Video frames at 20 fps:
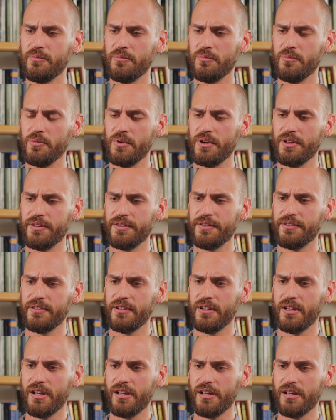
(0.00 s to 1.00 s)
was
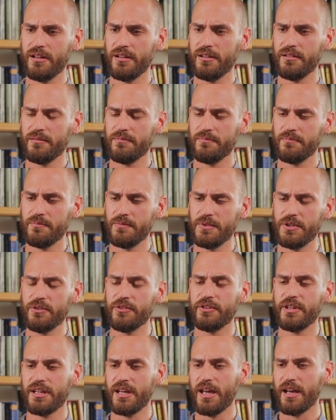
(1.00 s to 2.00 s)

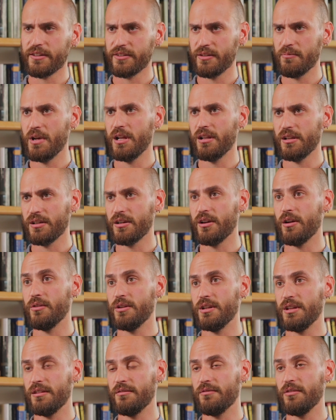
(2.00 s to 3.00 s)
using XML
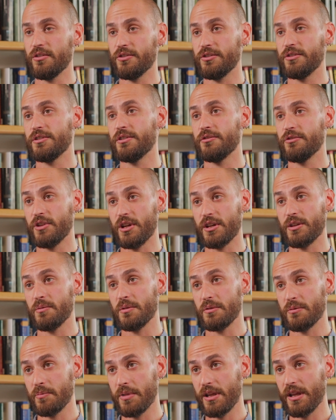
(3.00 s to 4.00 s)
encoded versions of
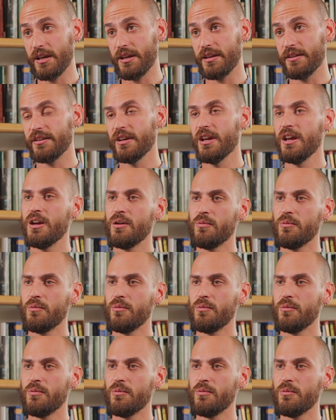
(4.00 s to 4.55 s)
Shakespeare's plays,